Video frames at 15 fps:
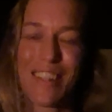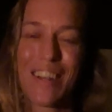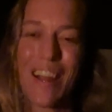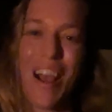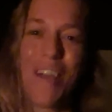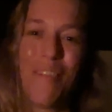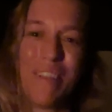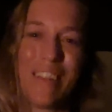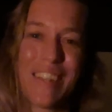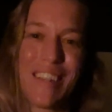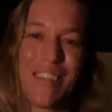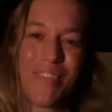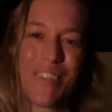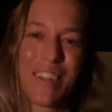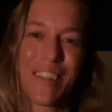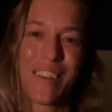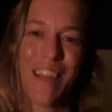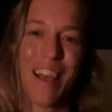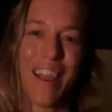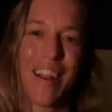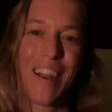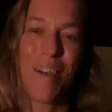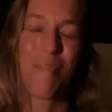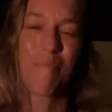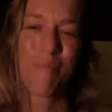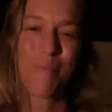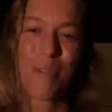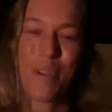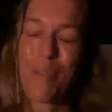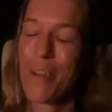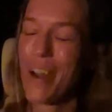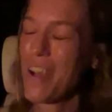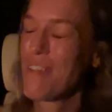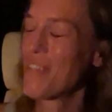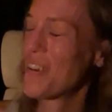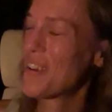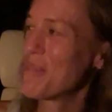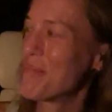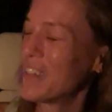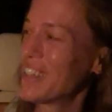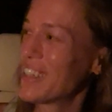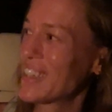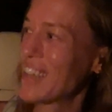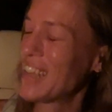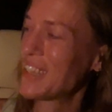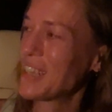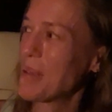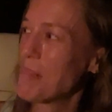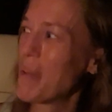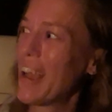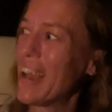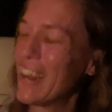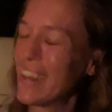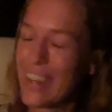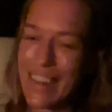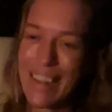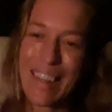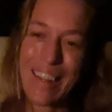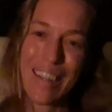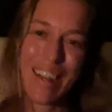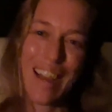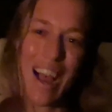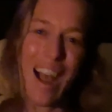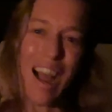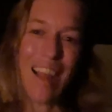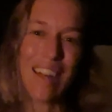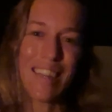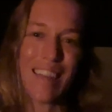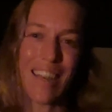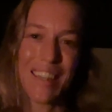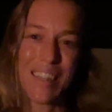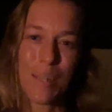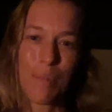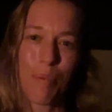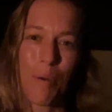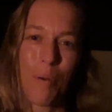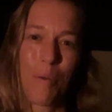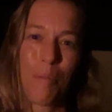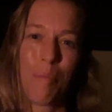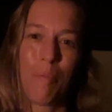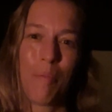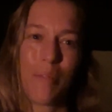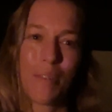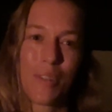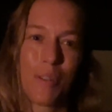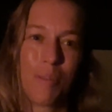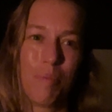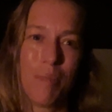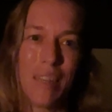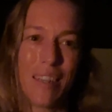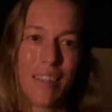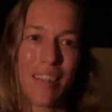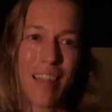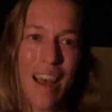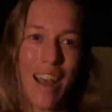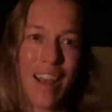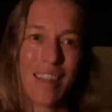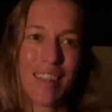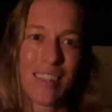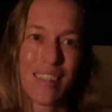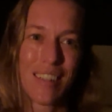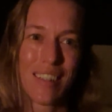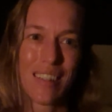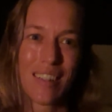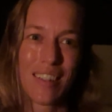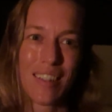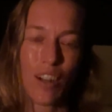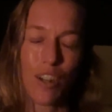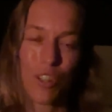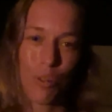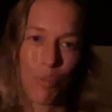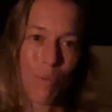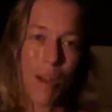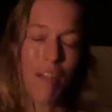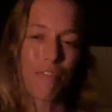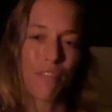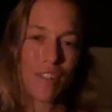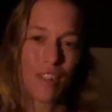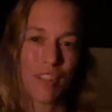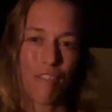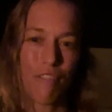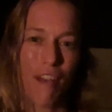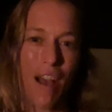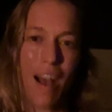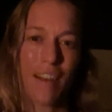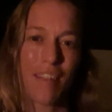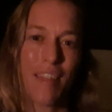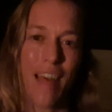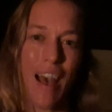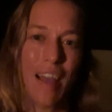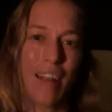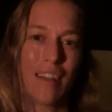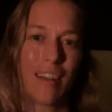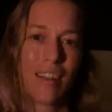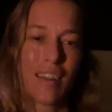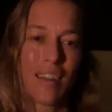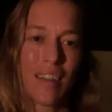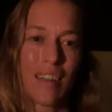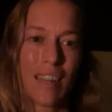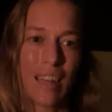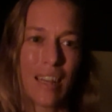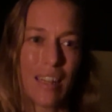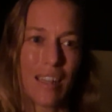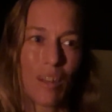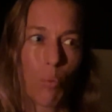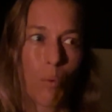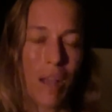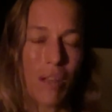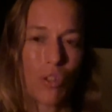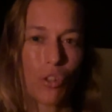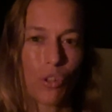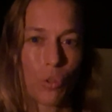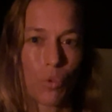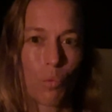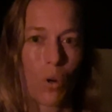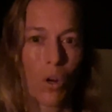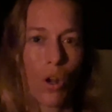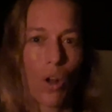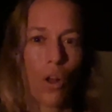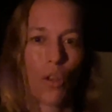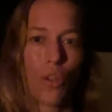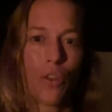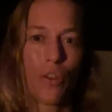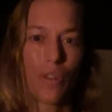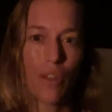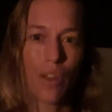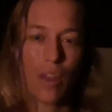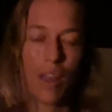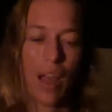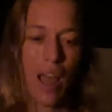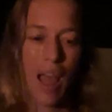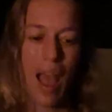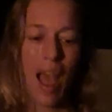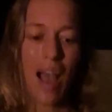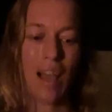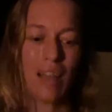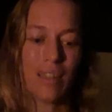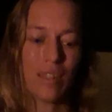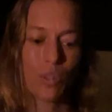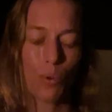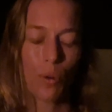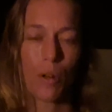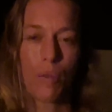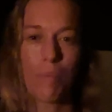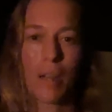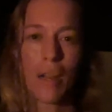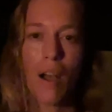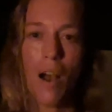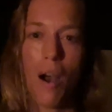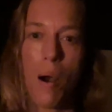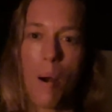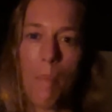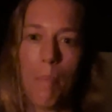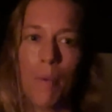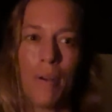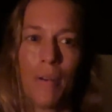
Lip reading: time it seems to line up with what I've already been discussing. But I take this poem to mean that, or to reference the fact that the Western world has sort of become